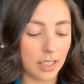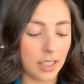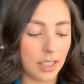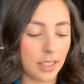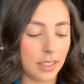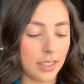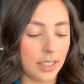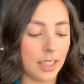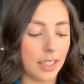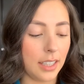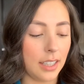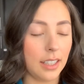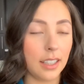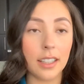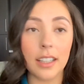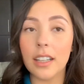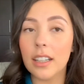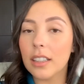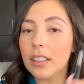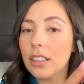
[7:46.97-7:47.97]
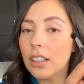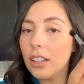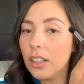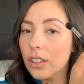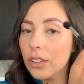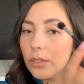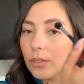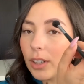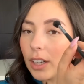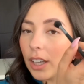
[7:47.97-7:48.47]
And then
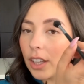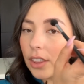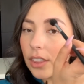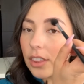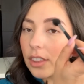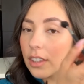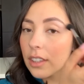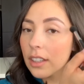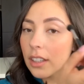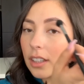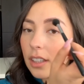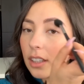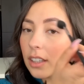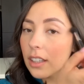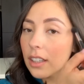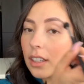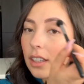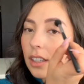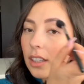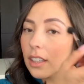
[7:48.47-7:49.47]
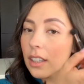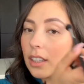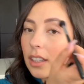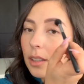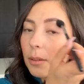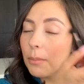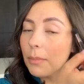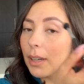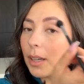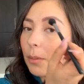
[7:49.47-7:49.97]
along
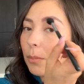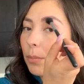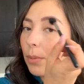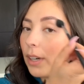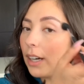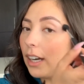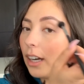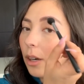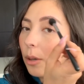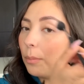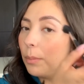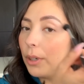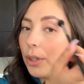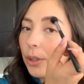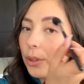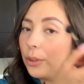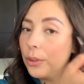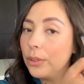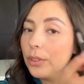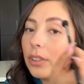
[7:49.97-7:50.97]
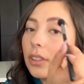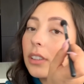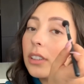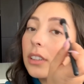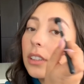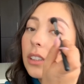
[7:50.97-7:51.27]
with my brow bone.